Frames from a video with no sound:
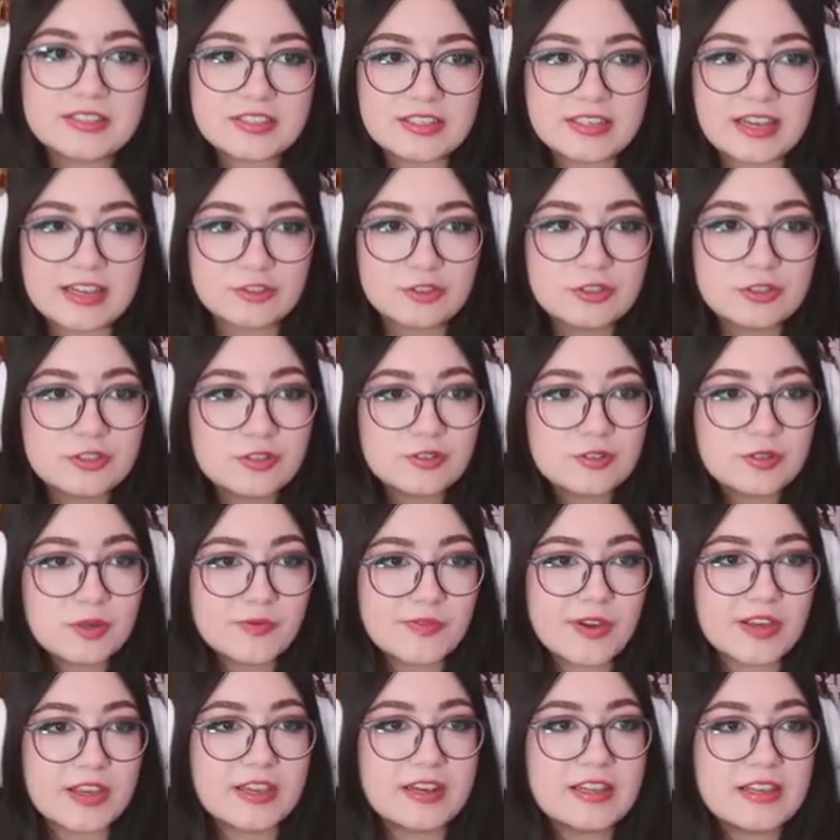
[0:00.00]
I actually don't know
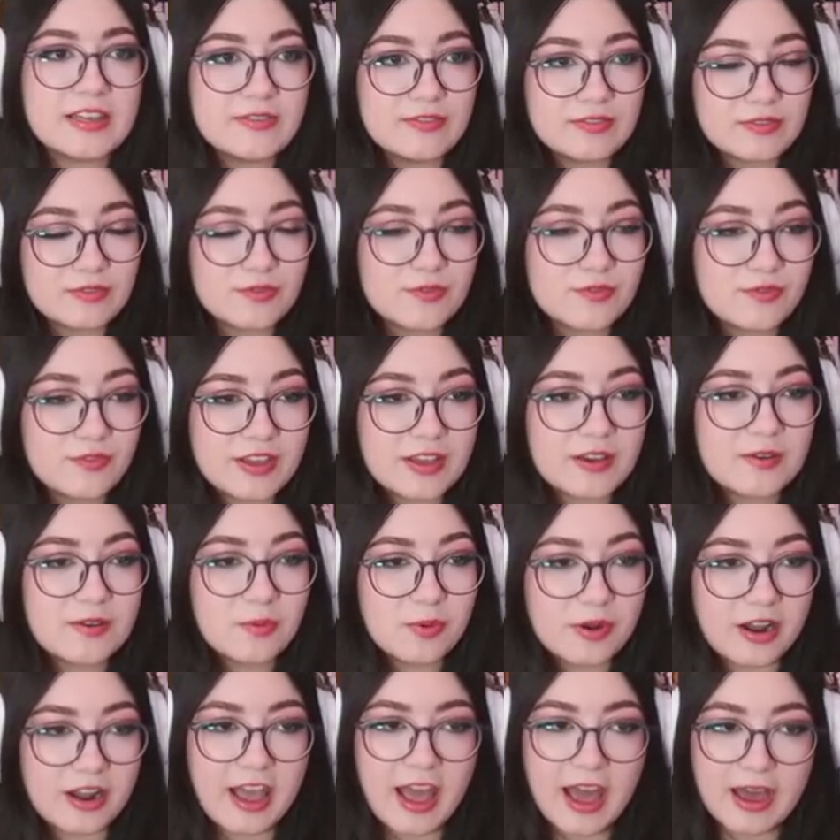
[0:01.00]
if I can even fit
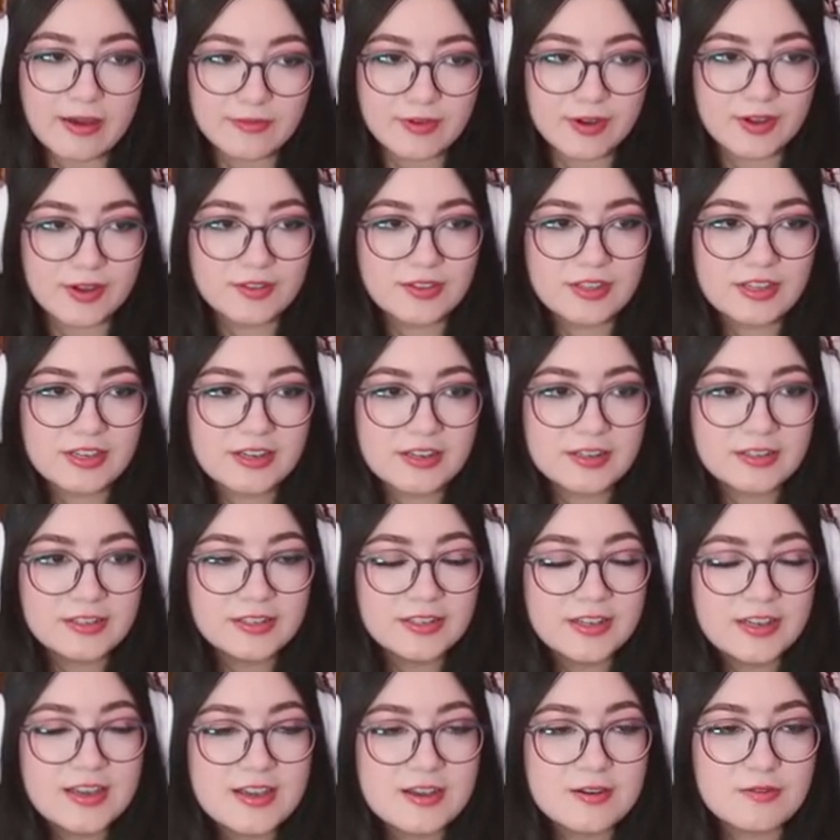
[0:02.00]
what I have on there
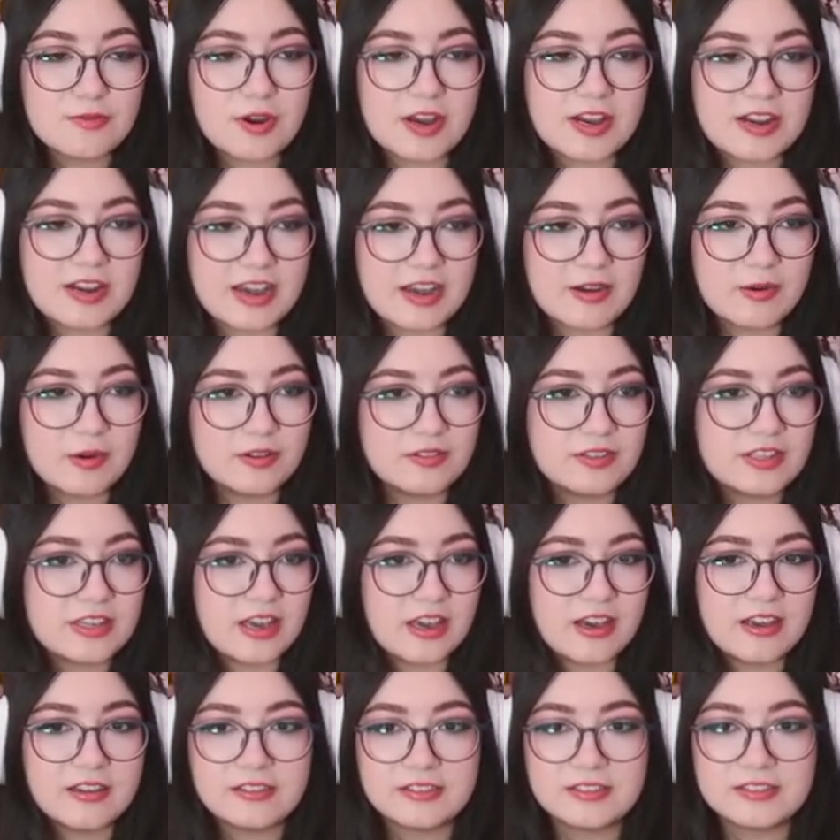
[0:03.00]
right now on the
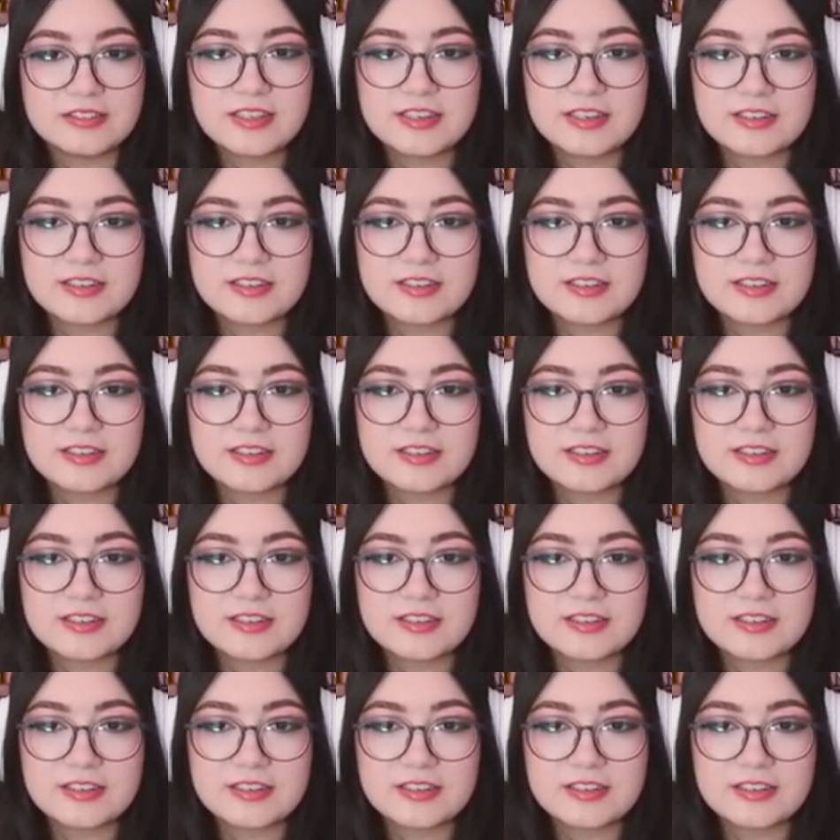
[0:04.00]
island.